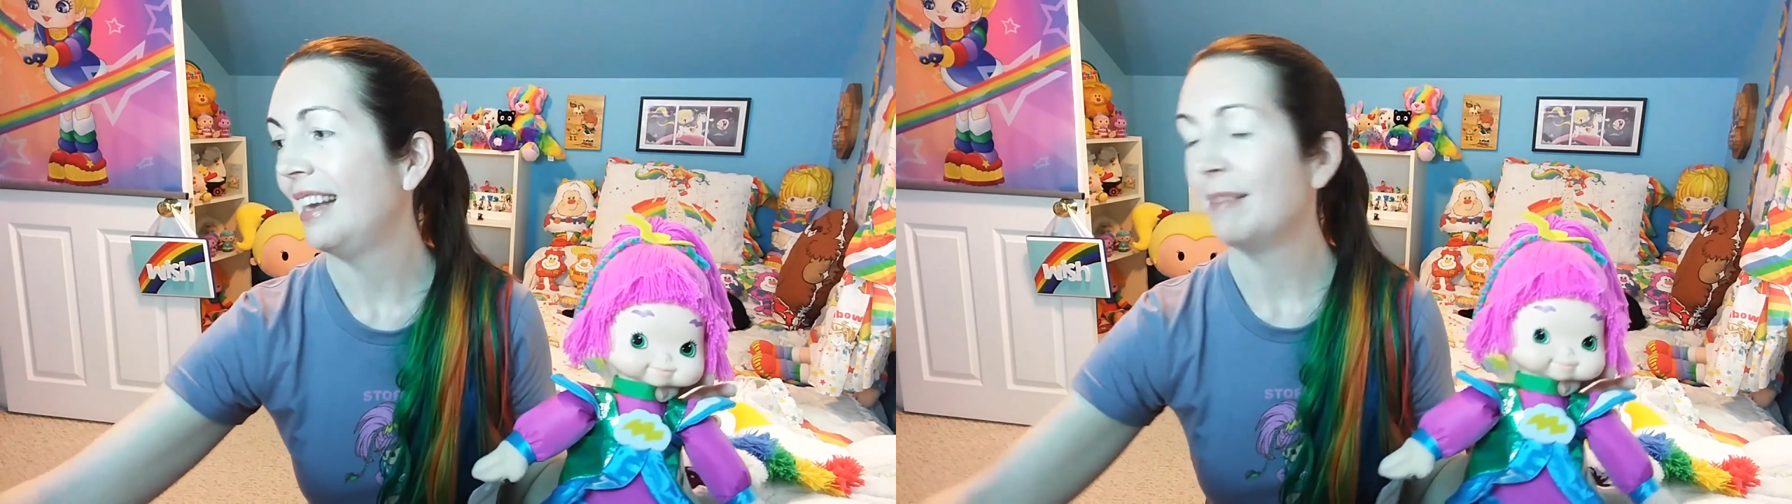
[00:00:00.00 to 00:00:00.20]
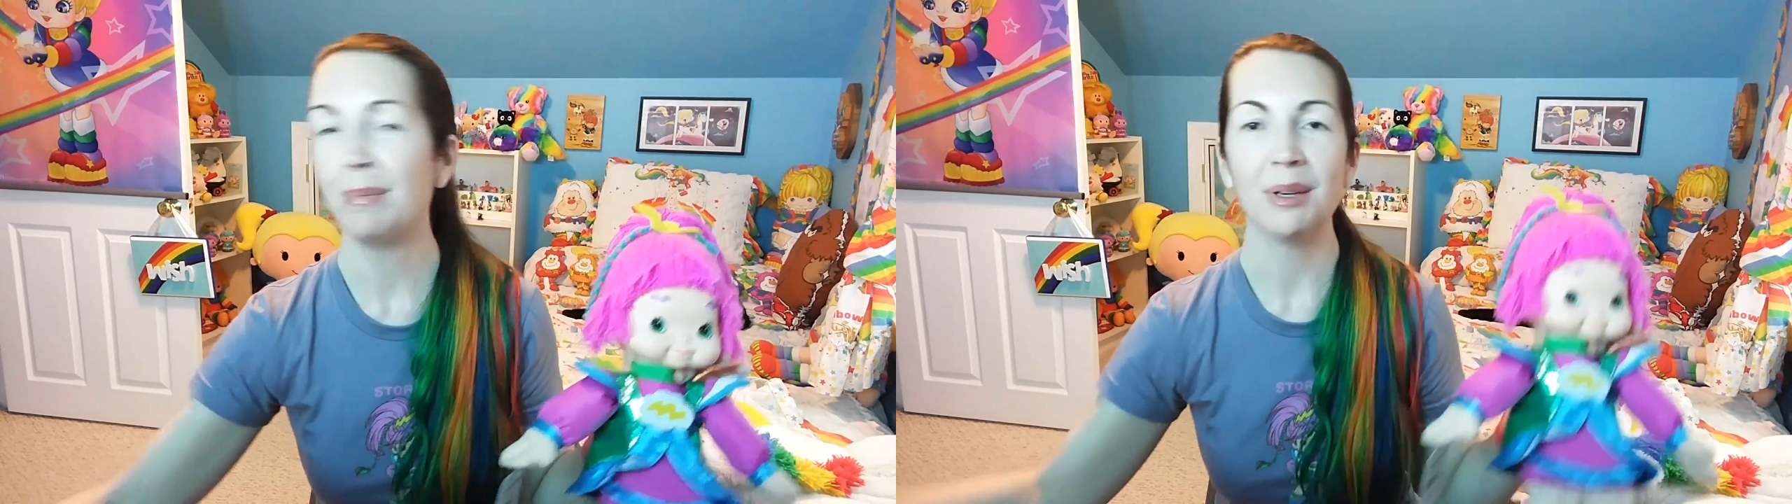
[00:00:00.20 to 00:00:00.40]

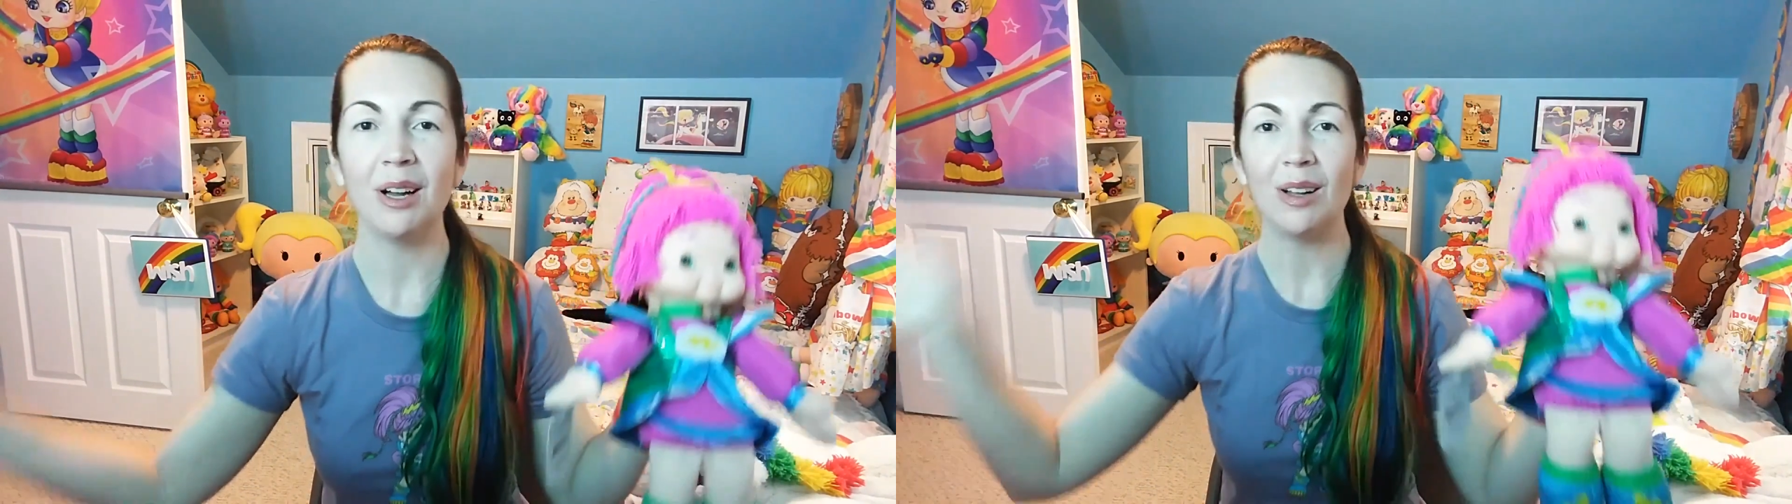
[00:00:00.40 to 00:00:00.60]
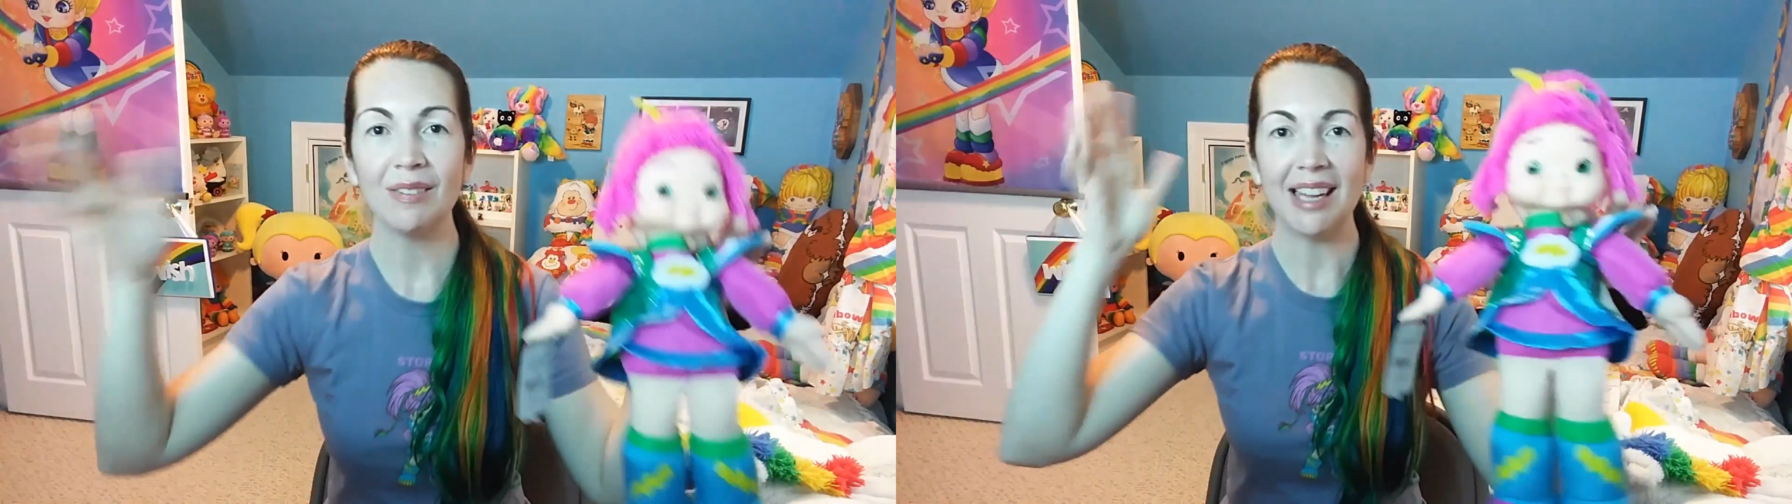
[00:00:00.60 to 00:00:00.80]
they put
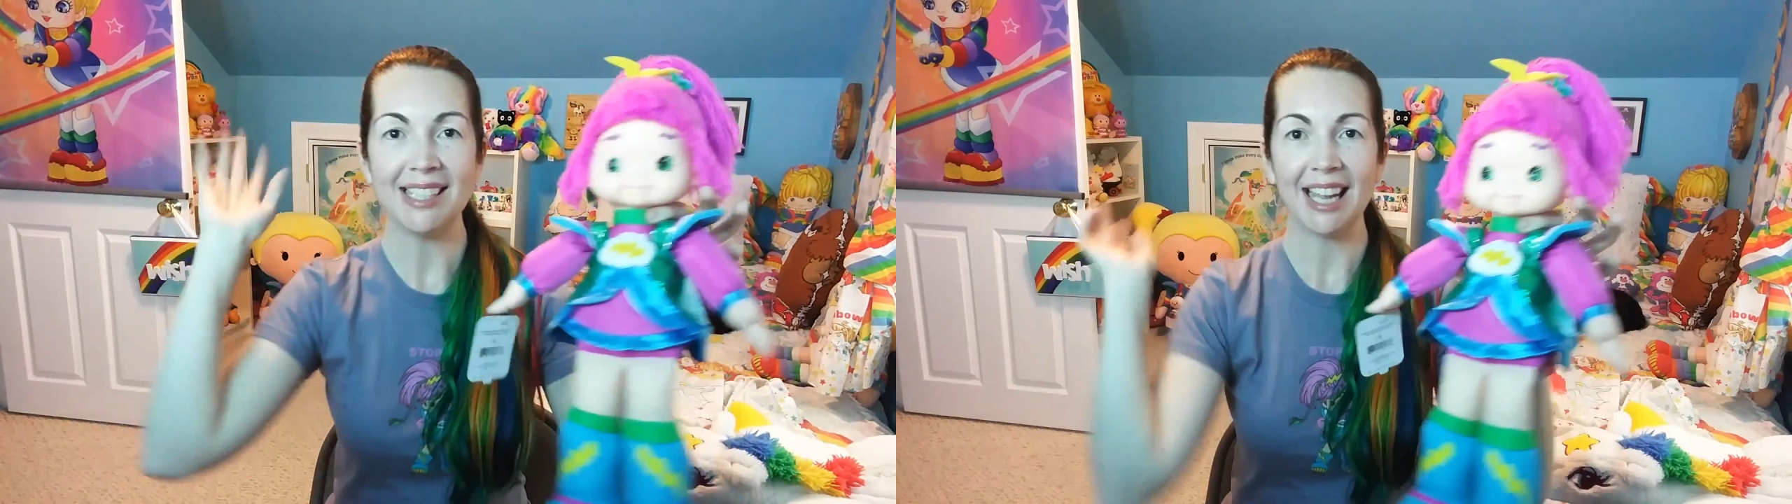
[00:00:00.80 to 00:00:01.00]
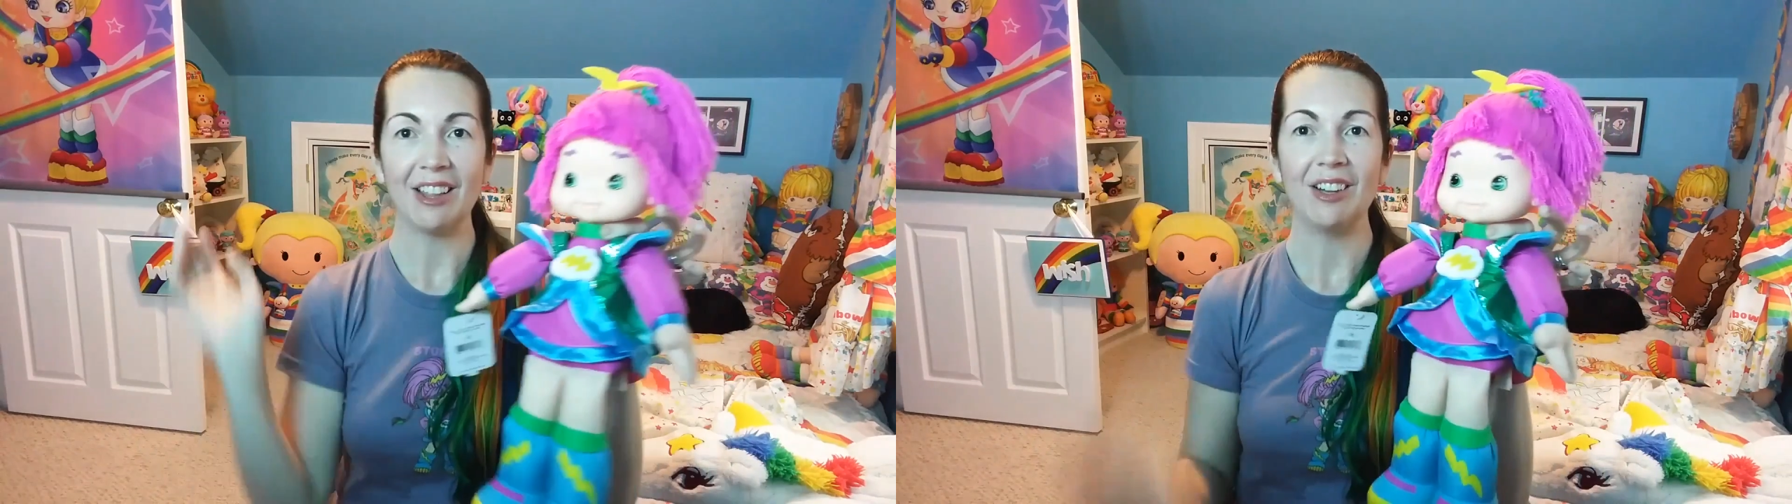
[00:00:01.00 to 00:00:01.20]
all of
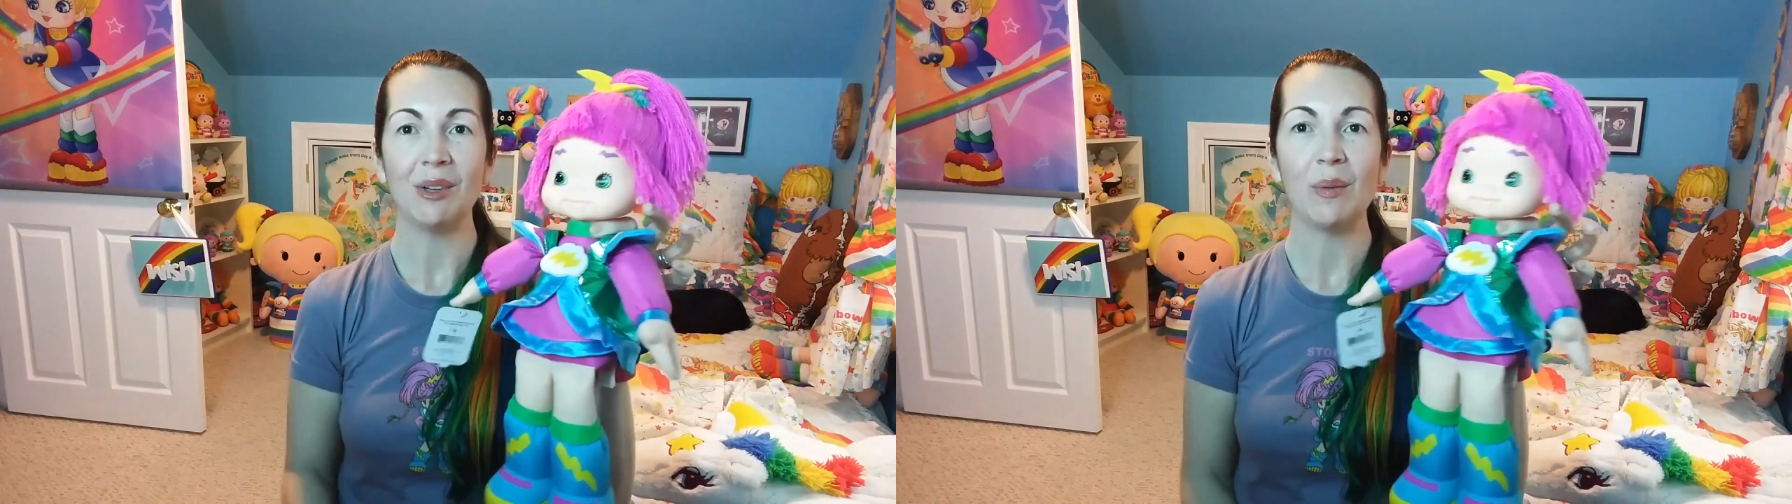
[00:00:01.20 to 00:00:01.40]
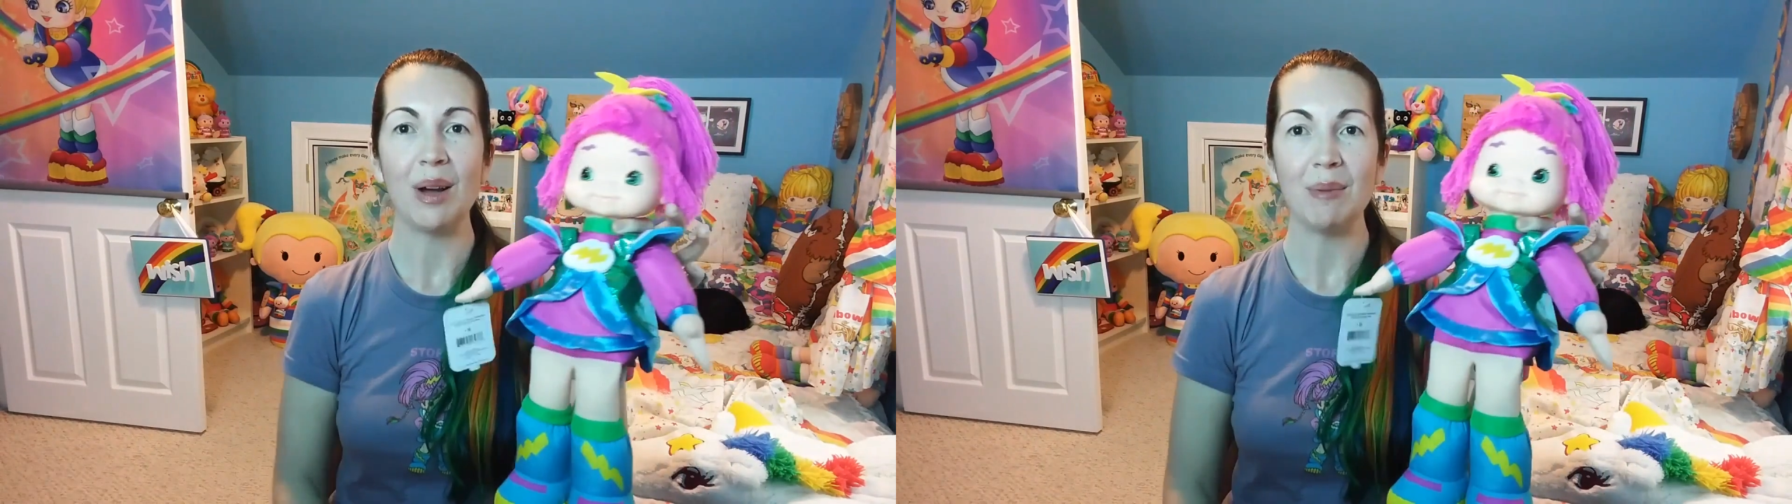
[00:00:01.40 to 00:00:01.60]
that together
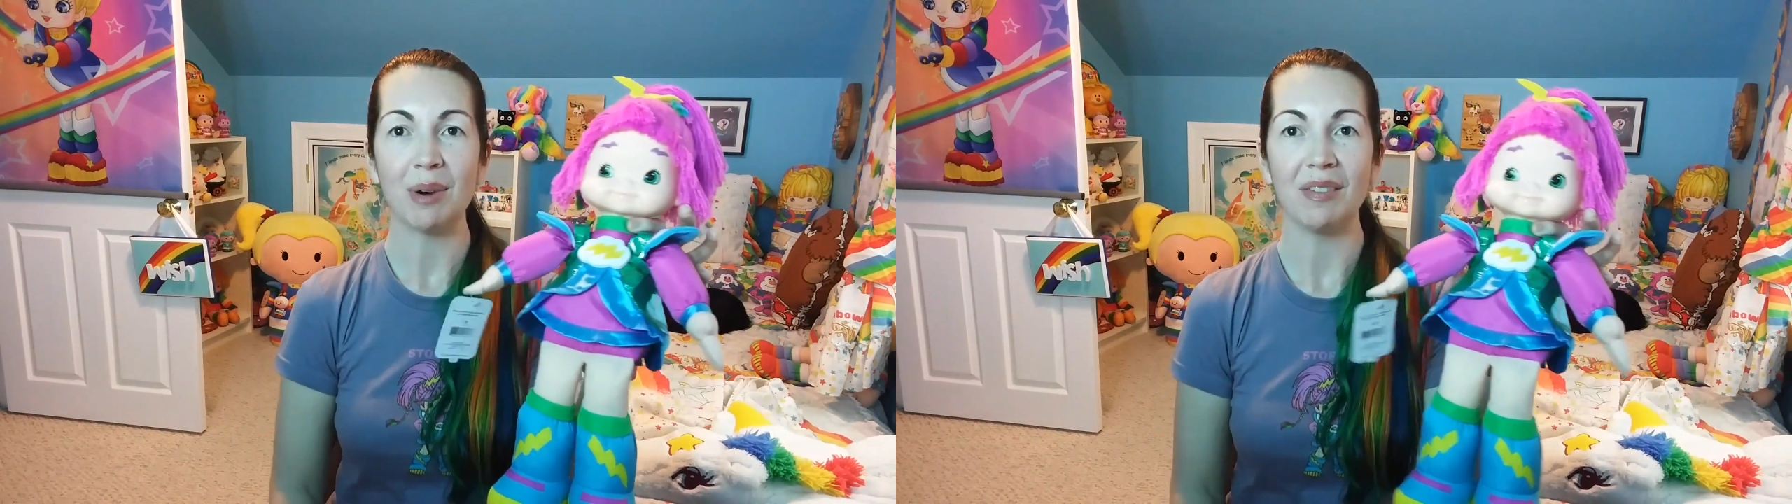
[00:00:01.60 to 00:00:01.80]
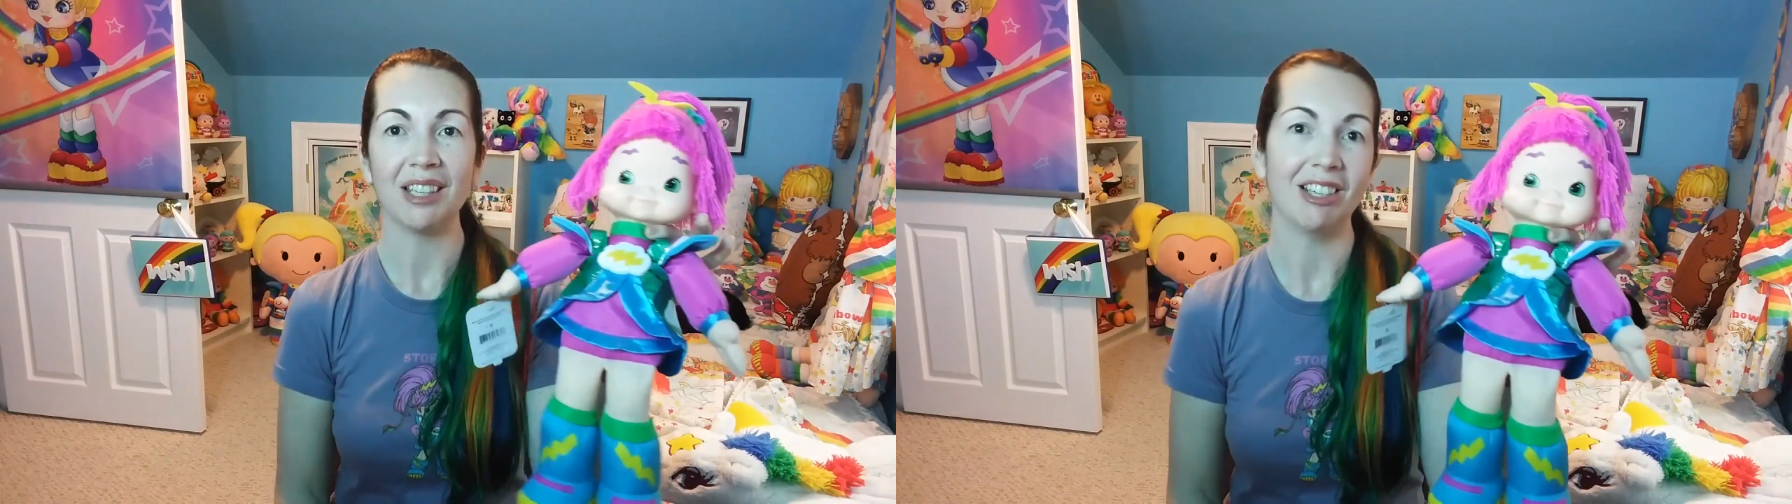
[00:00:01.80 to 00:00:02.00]
into one
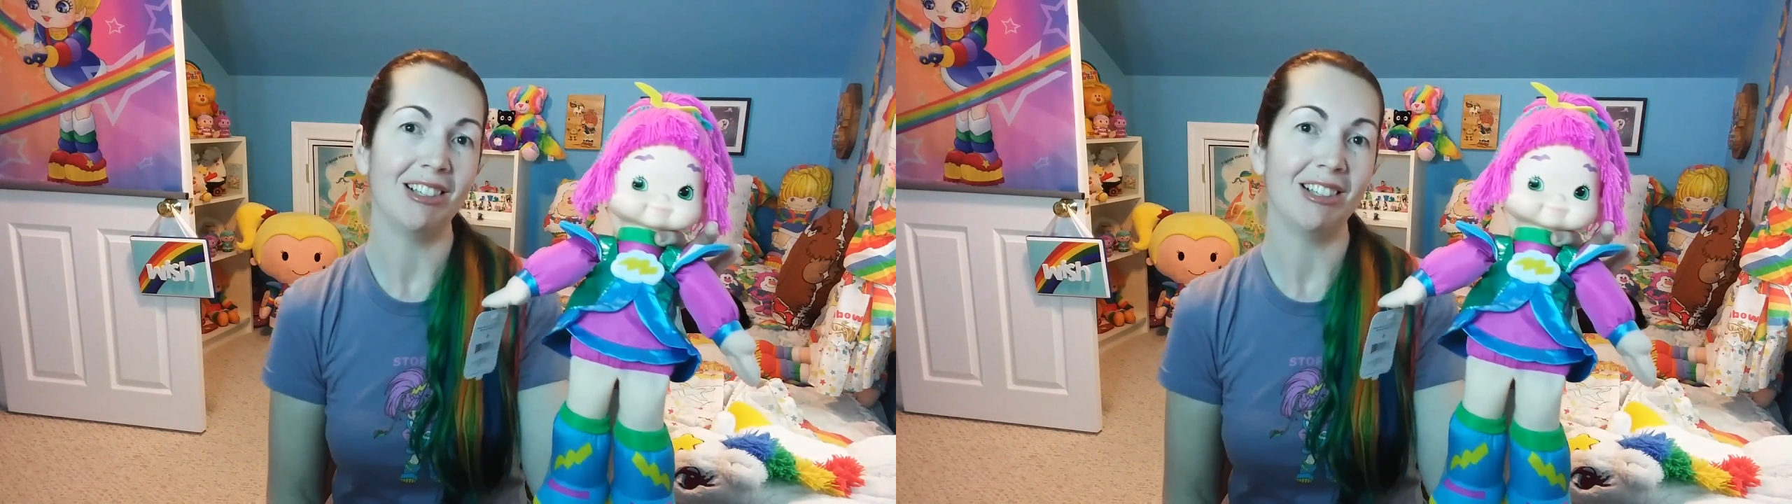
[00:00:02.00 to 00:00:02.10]
perfect